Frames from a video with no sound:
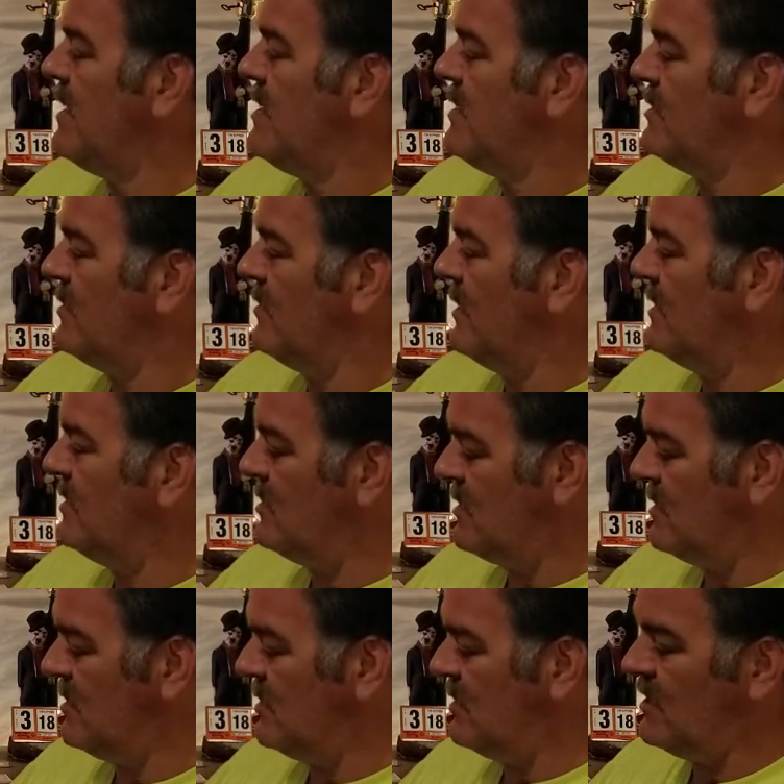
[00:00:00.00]
So let's
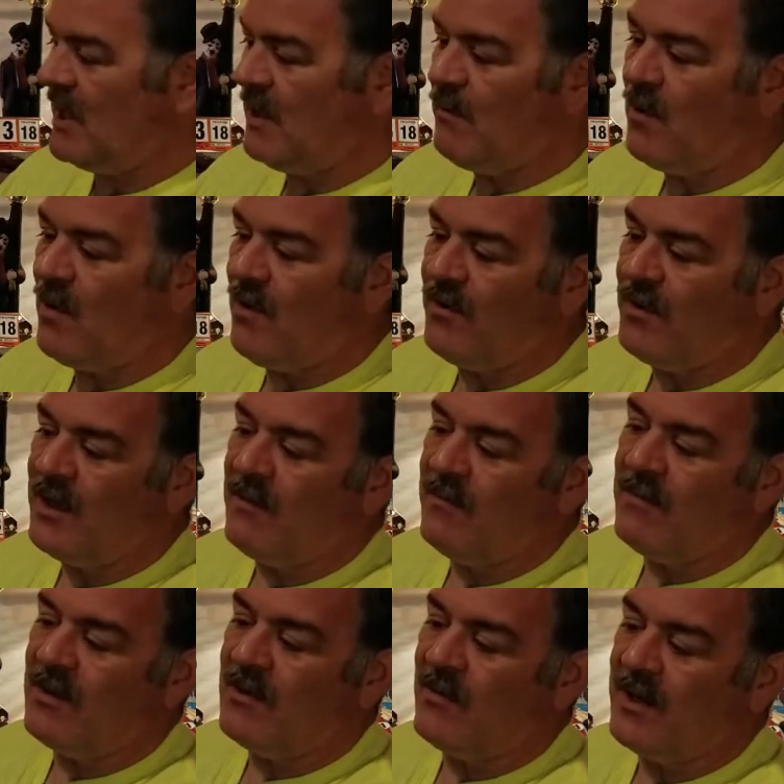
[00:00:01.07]
just skip all the
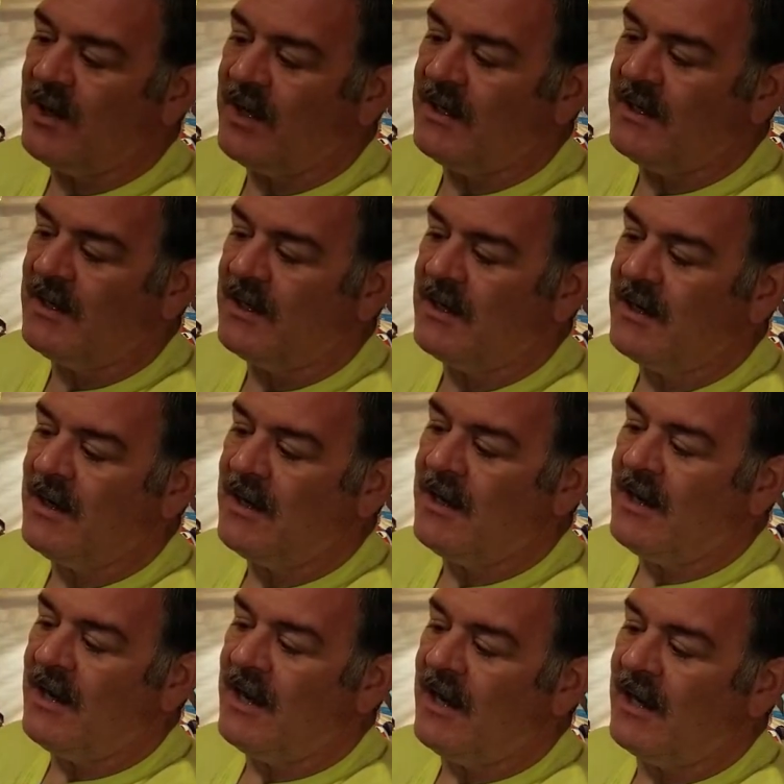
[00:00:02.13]
in-between
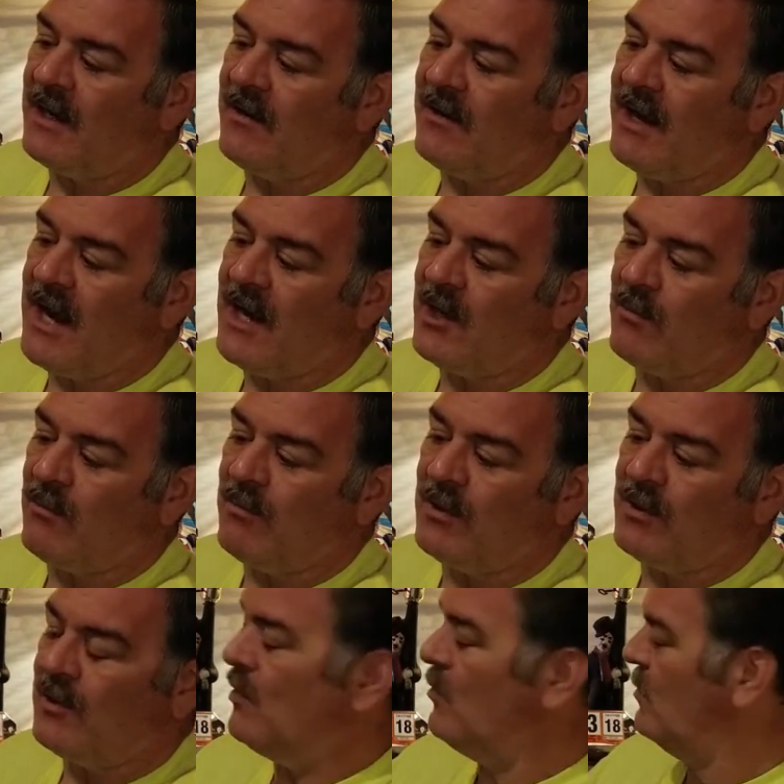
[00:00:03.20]
and go down to
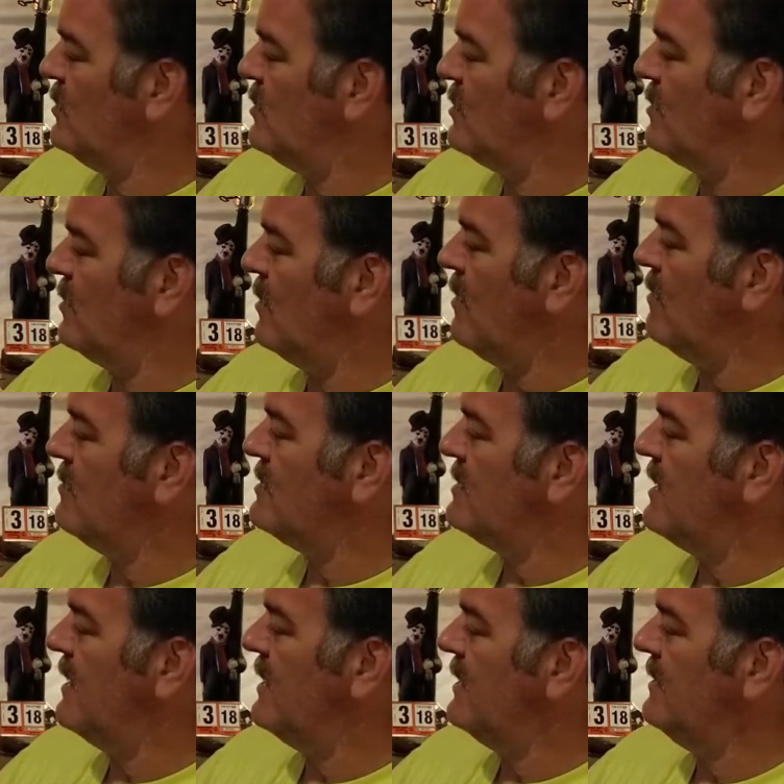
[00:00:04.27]
blue, which is the low
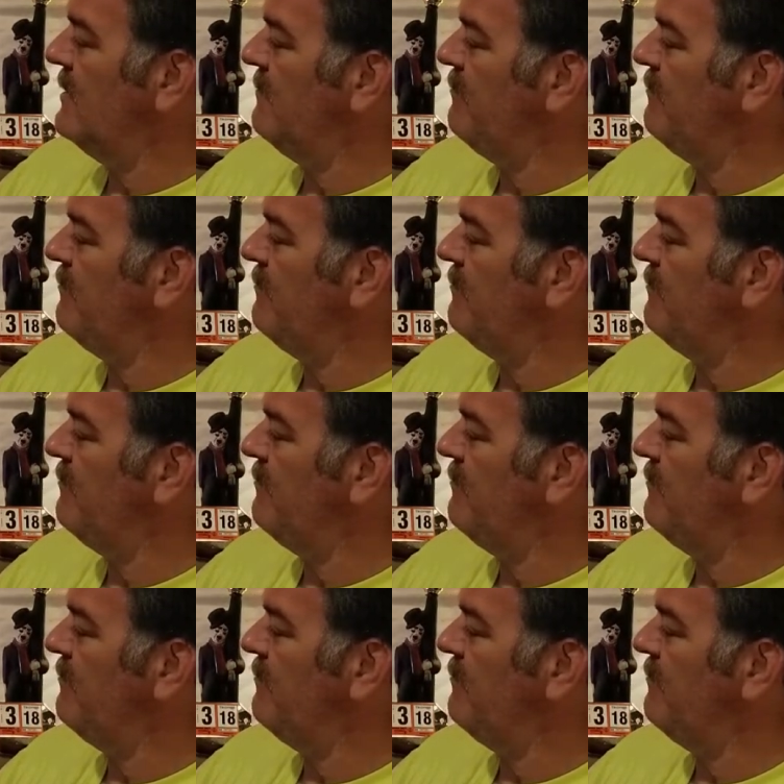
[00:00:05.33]
setting.